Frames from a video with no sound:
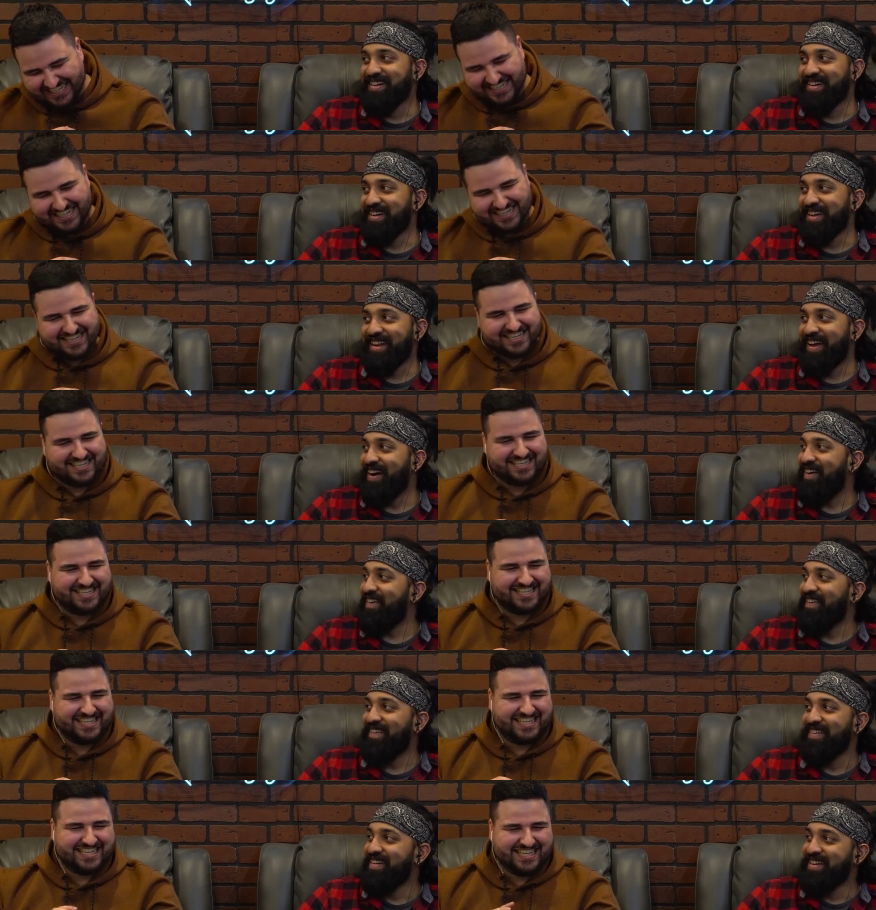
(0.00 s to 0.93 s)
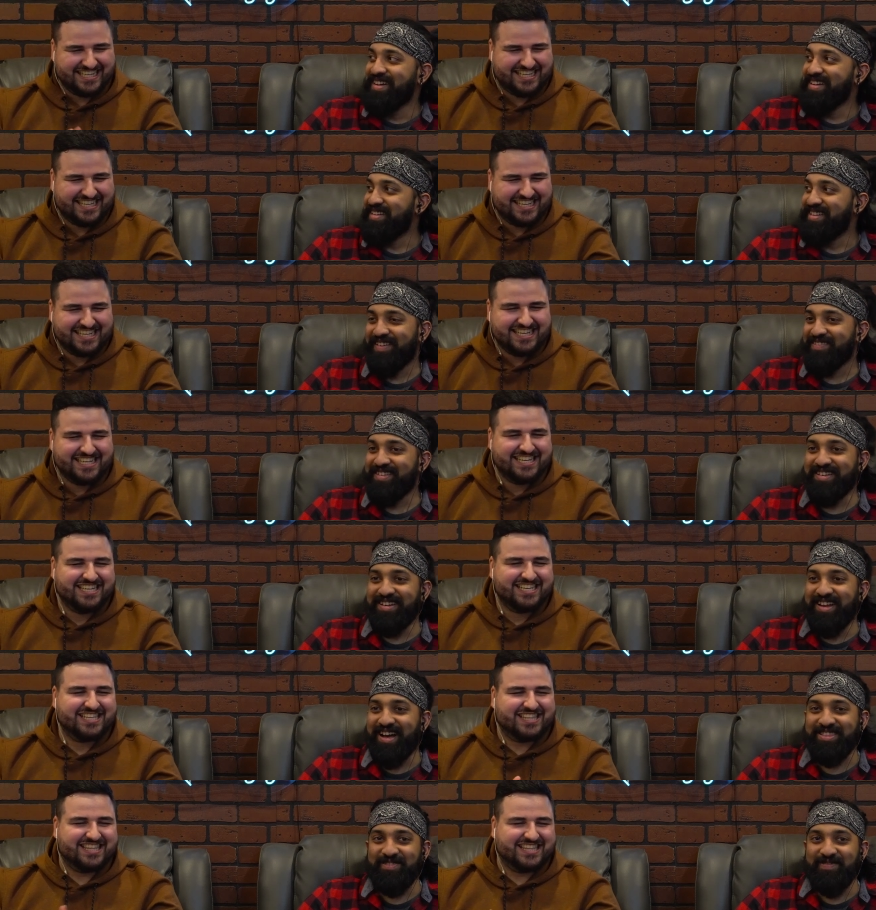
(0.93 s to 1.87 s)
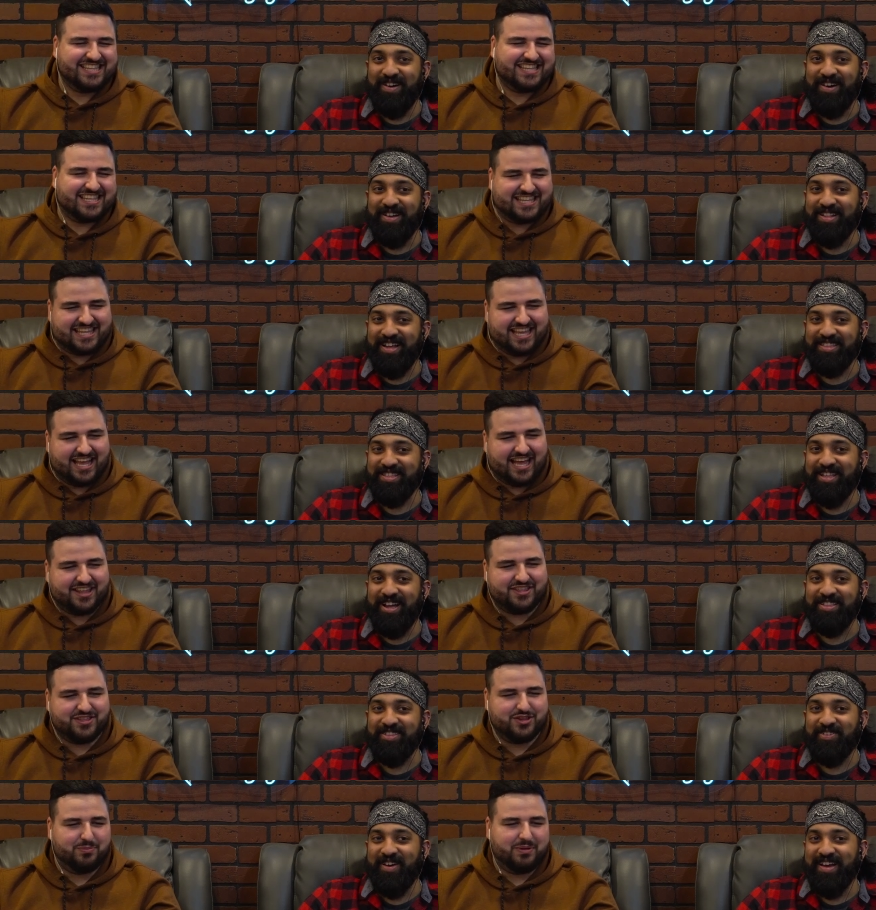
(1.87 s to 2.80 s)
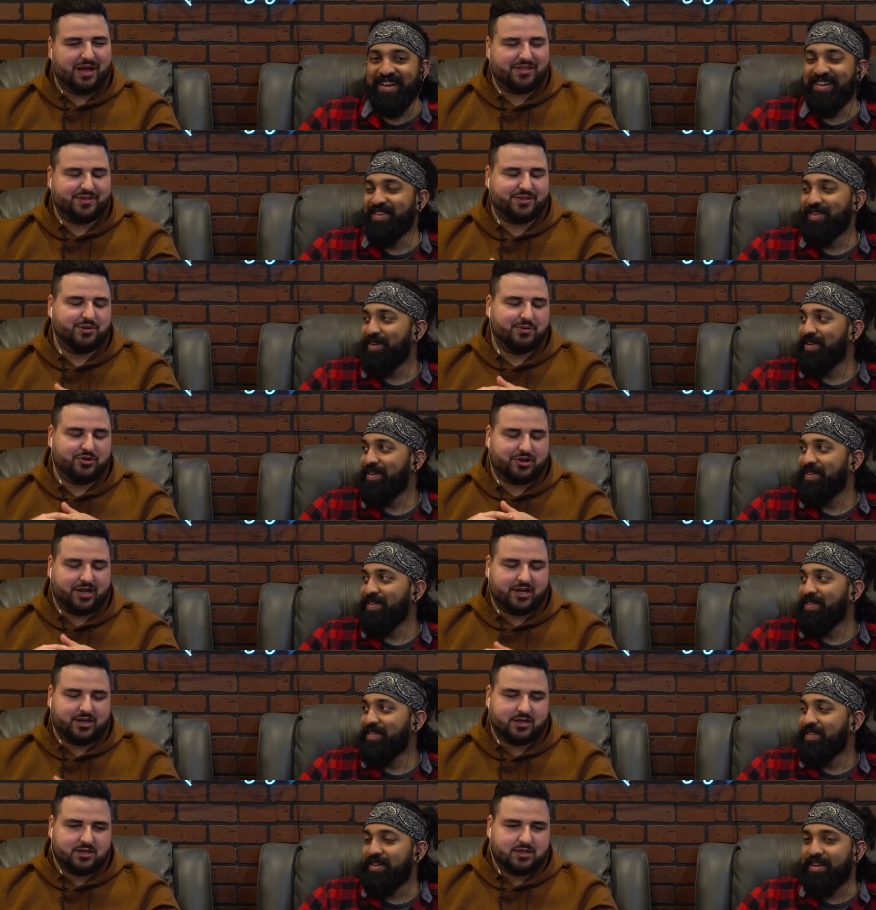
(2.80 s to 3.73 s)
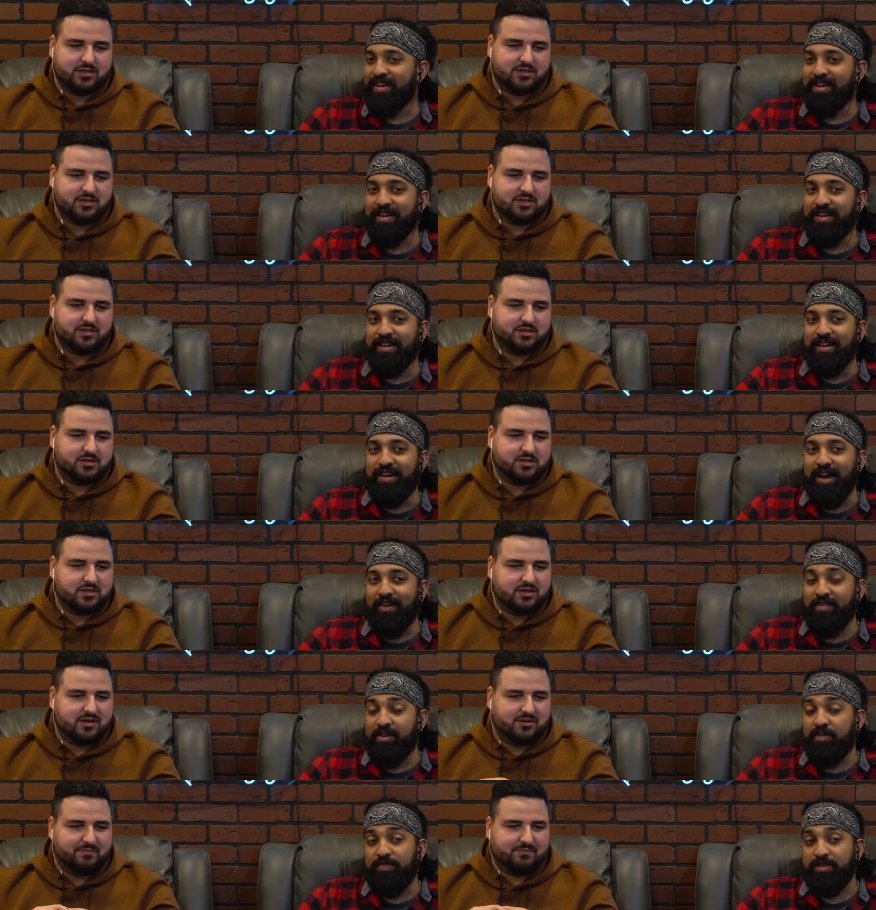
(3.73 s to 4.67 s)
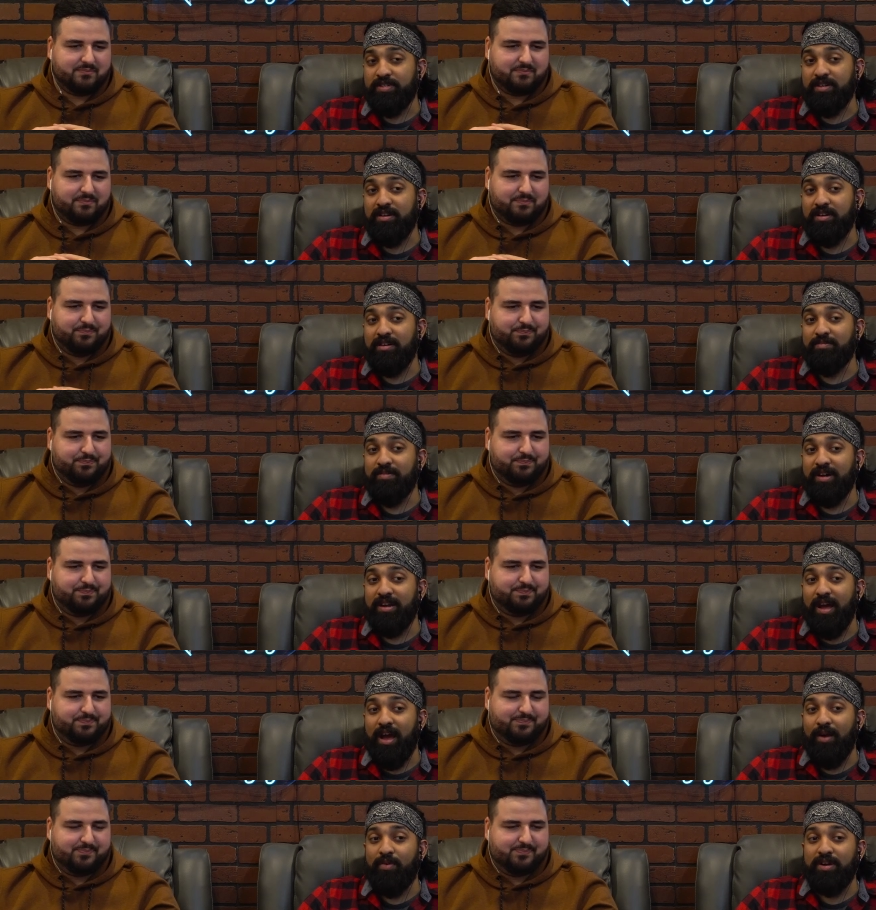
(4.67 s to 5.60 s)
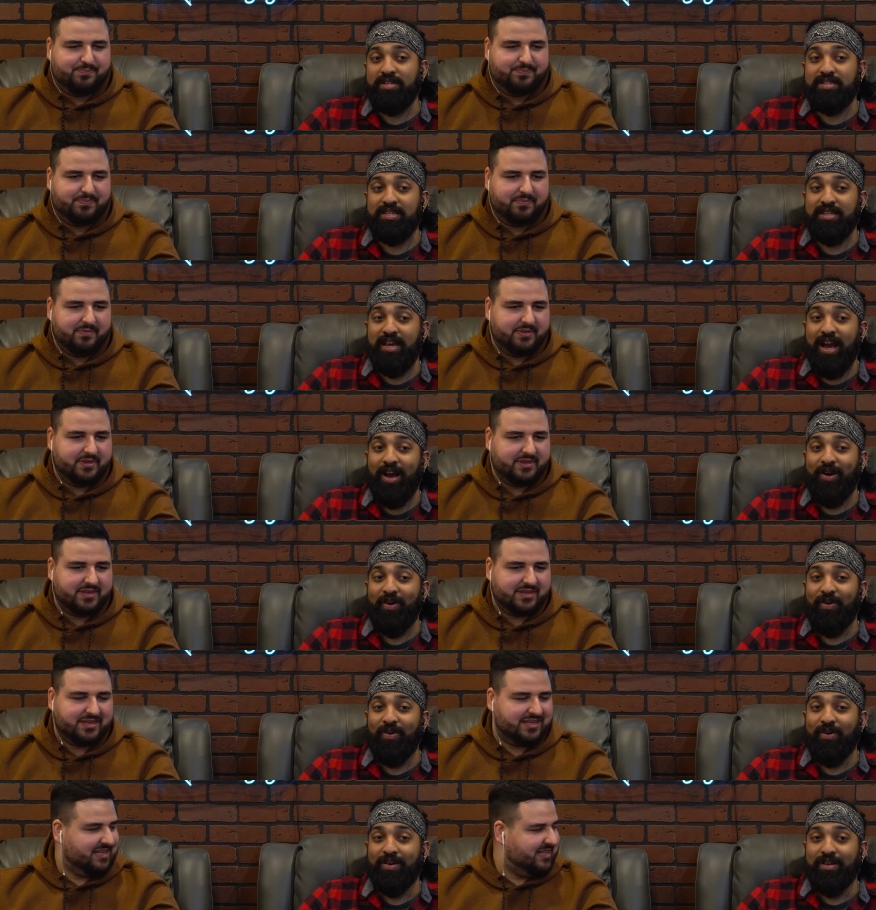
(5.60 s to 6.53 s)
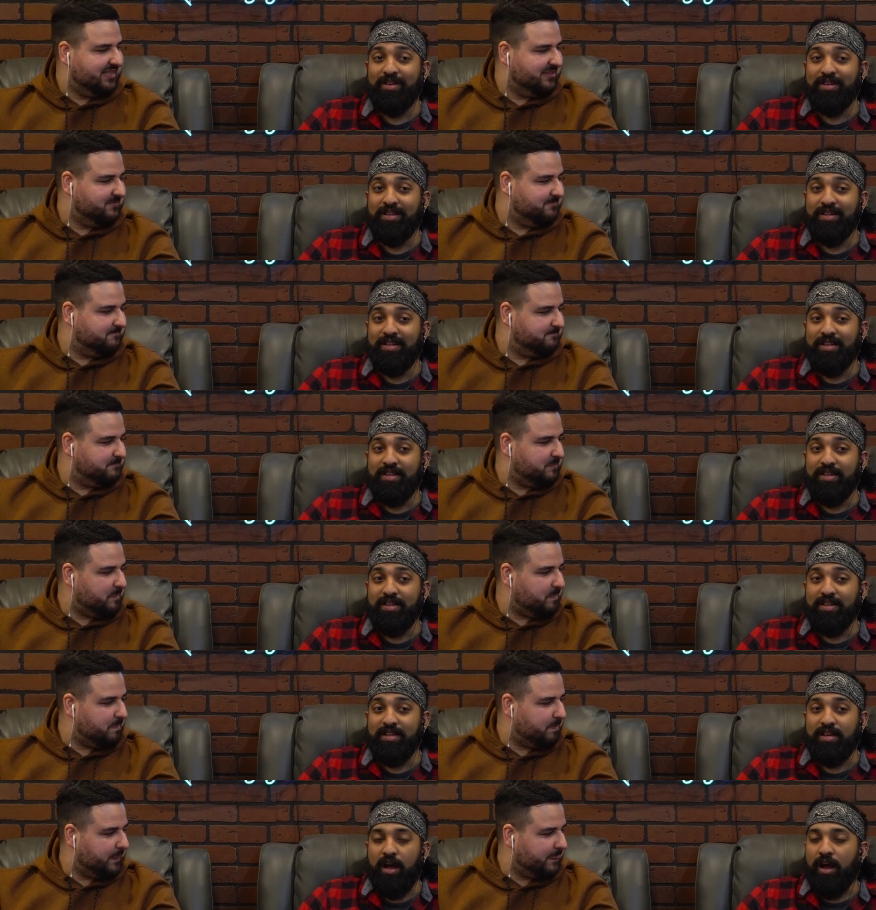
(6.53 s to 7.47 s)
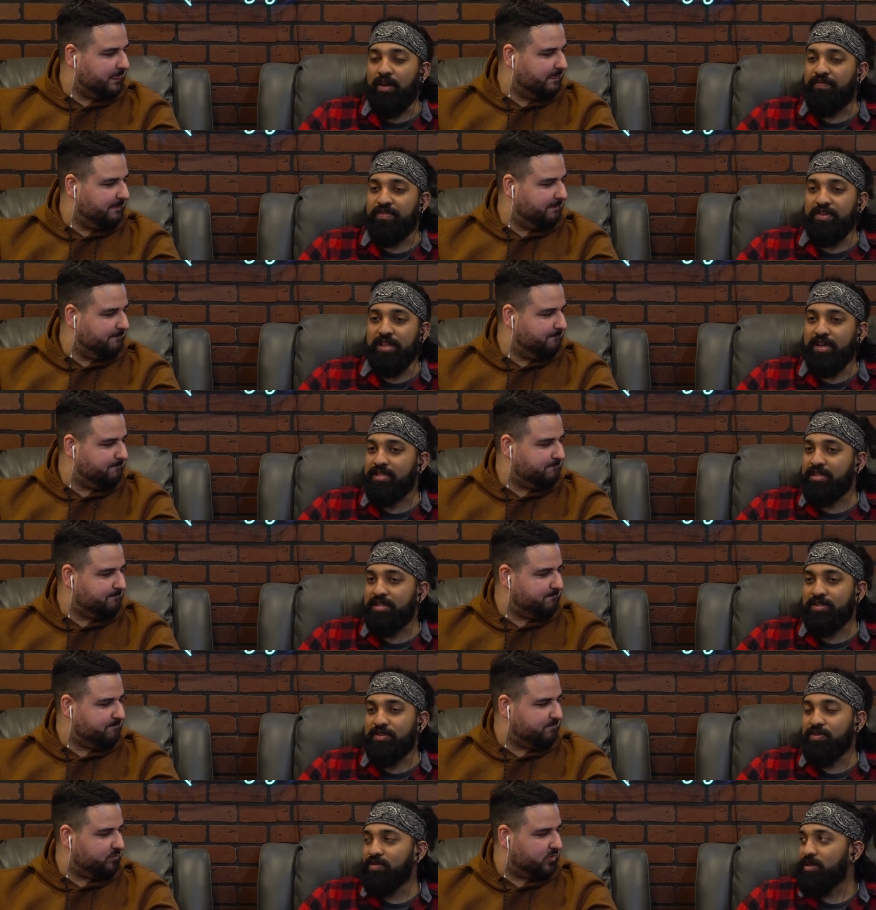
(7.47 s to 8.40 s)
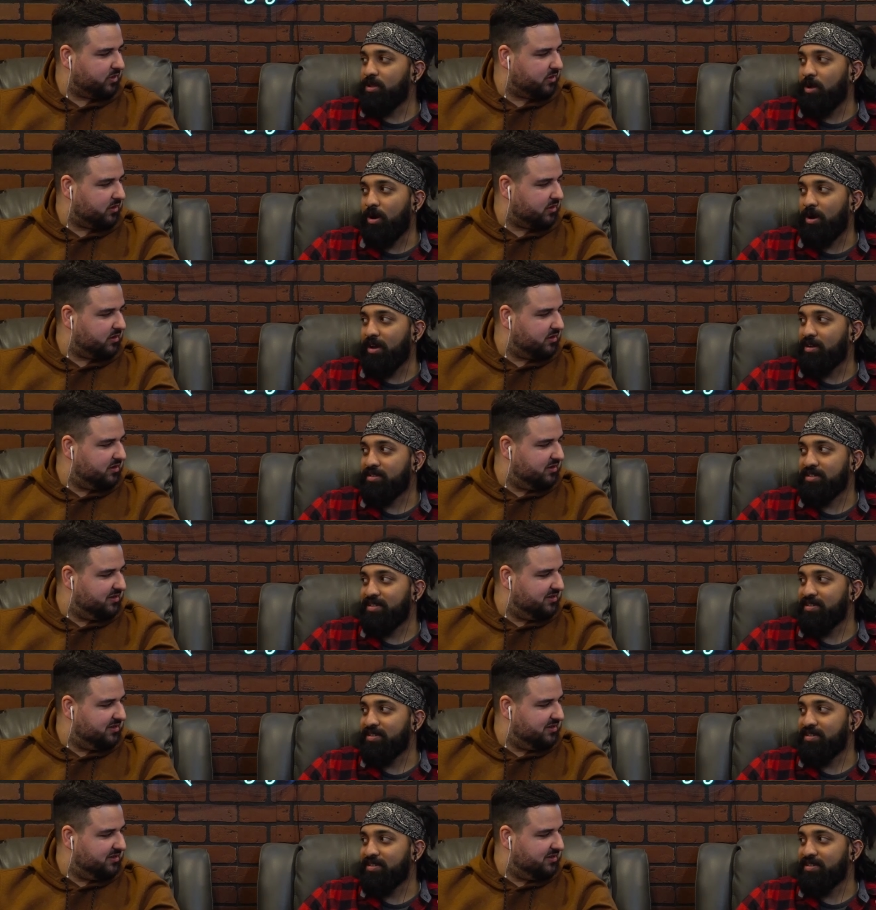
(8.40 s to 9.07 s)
Speaker 1: no, definitely not the most. Not, not I think the they'll be, I think they'll be okay. I mean, for sure, but I want to see how. I feel like the dude with the long hair is gonna